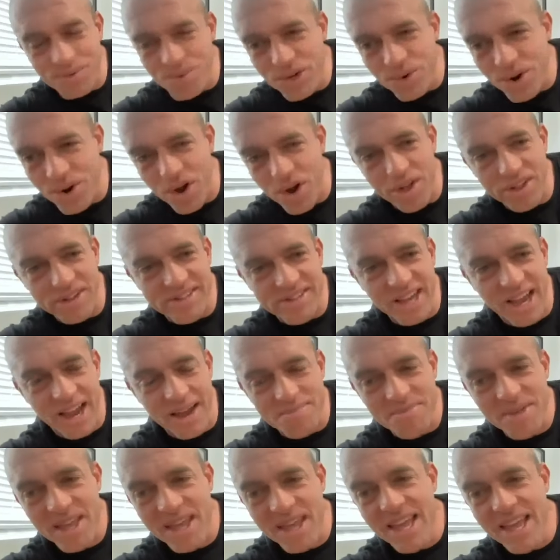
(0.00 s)
We do it all the
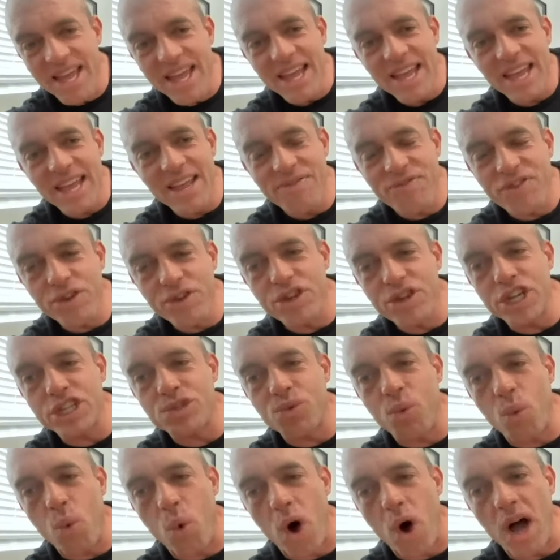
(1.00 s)
time. If you
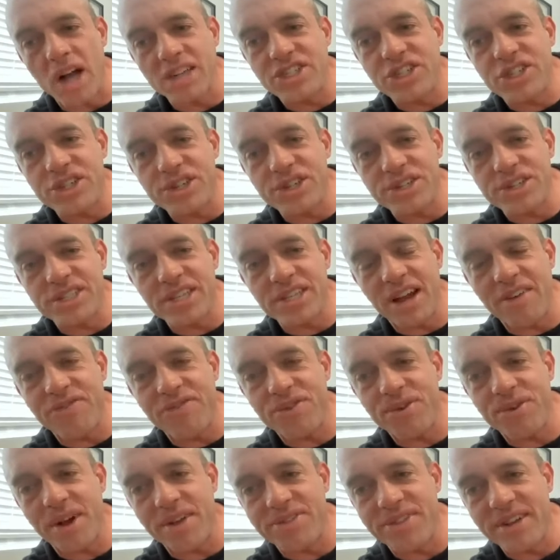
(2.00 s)
just watch
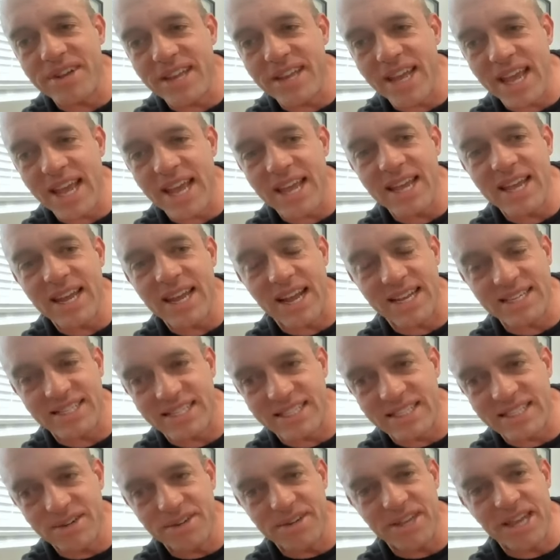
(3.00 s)
yourself throughout the day, and I
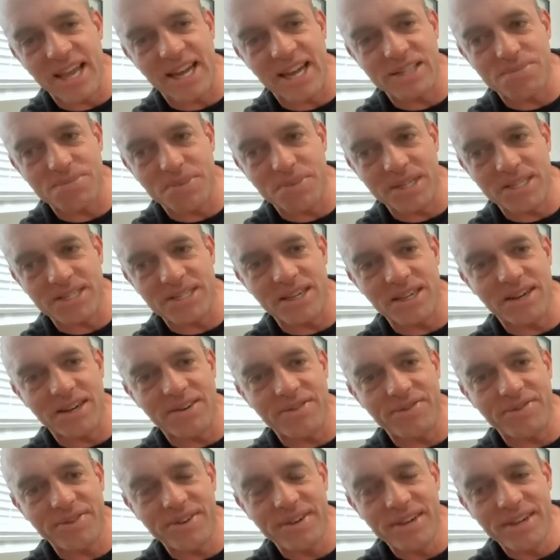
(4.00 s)
still catch
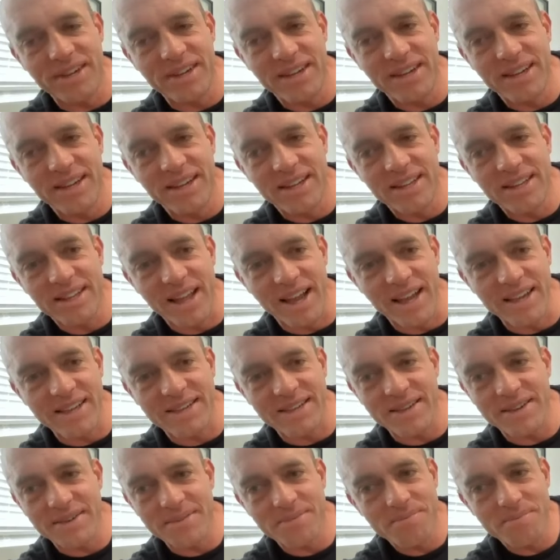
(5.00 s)
myself,
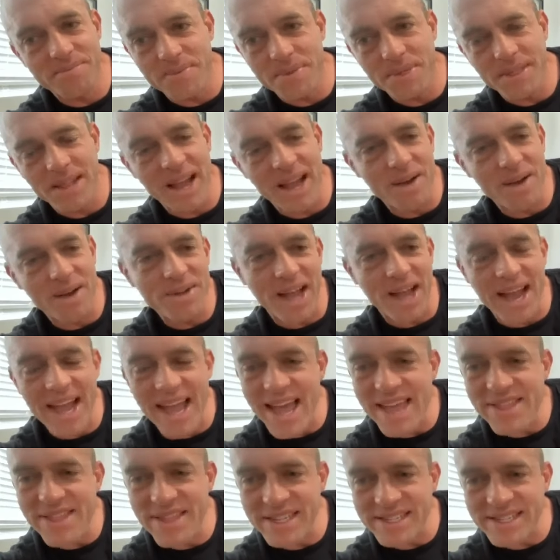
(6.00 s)
like I
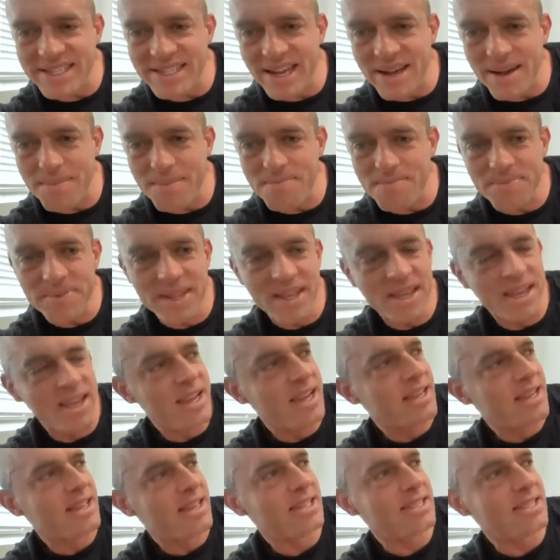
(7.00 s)
had this um
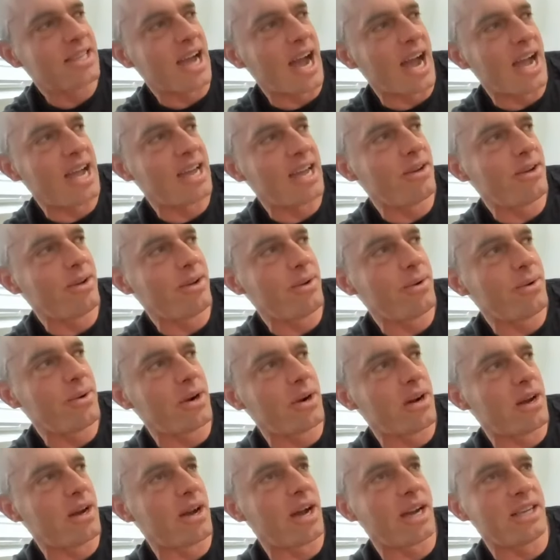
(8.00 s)
this guy
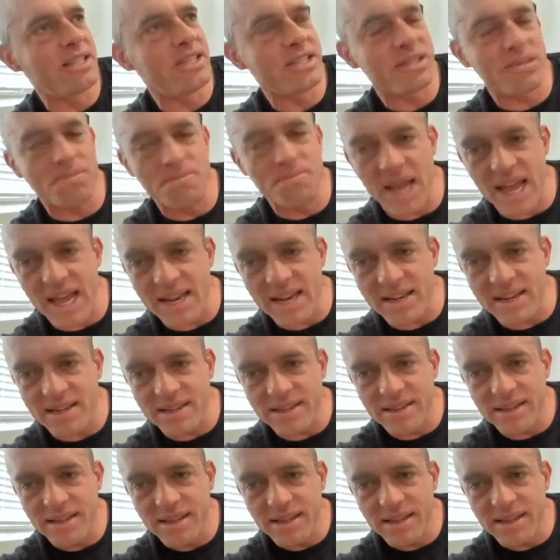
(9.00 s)
who uh, I just met.